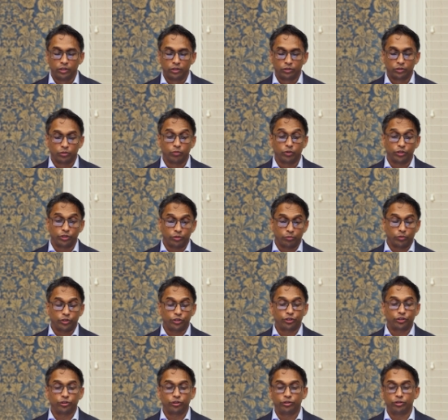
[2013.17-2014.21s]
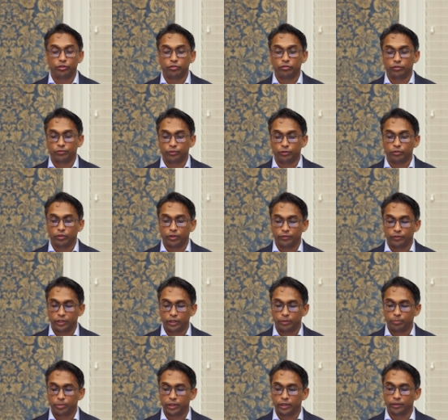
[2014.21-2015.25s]
So what should you do if you have
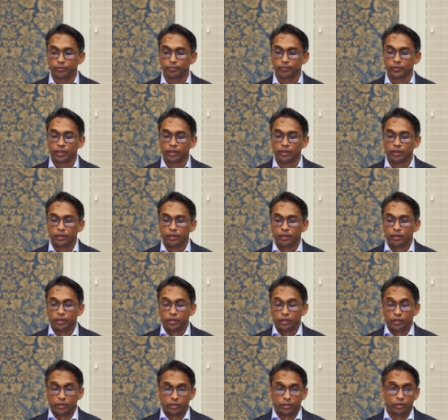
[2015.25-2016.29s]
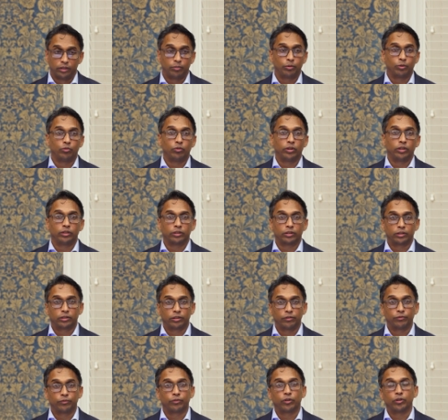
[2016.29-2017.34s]
knee pain? Number one,
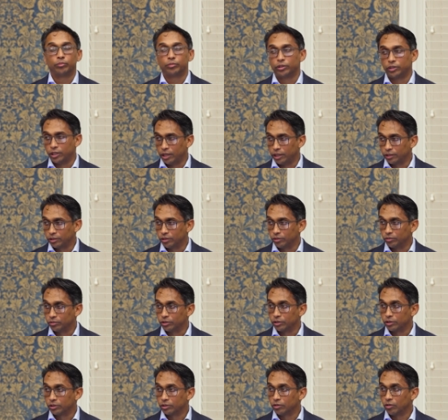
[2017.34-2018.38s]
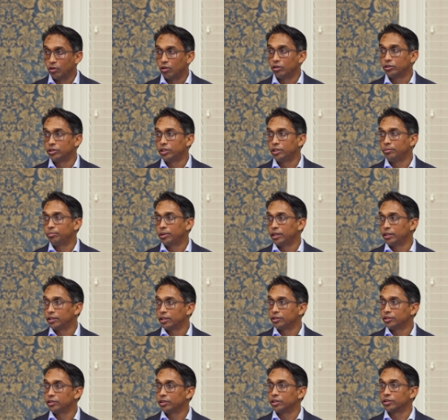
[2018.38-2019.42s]
confirm your diagnosis. All knee pain
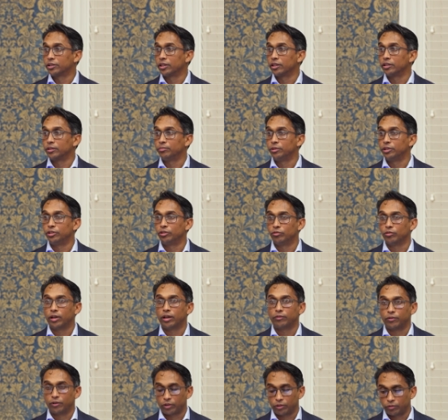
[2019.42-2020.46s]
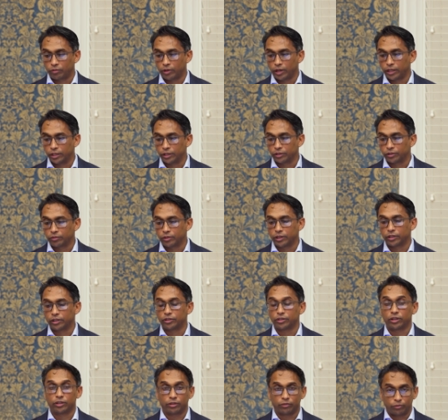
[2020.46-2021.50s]
doesn't necessarily mean you have arthritis, right?
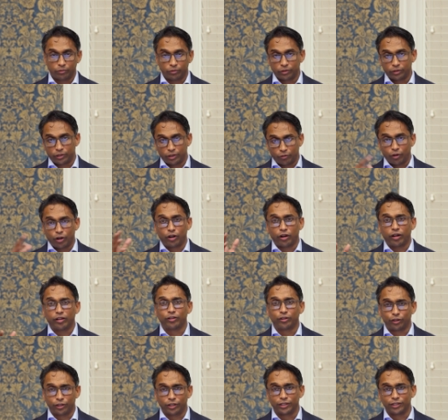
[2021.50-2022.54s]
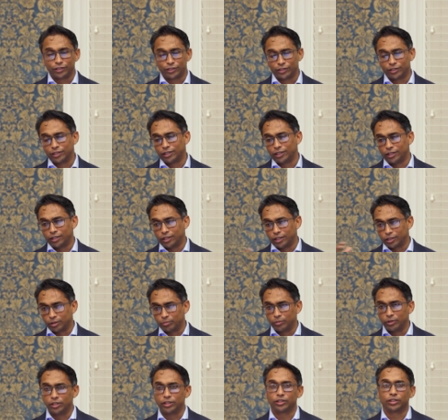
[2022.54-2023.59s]
There are other things in the knee like the
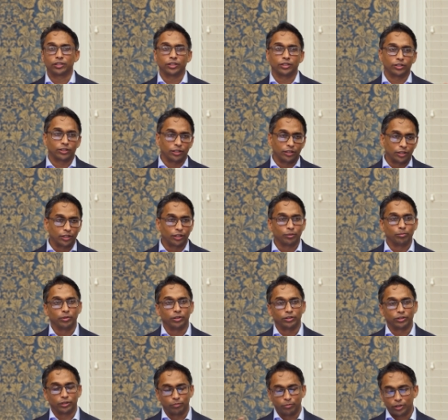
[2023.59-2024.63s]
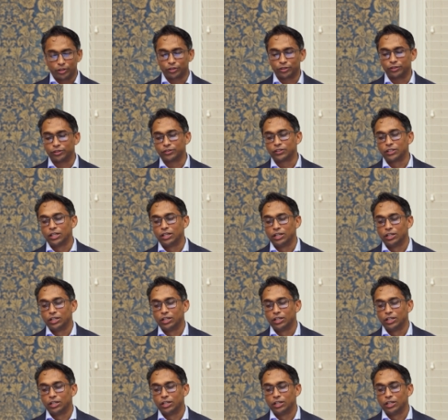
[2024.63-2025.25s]
meniscus, the ligaments, the muscles.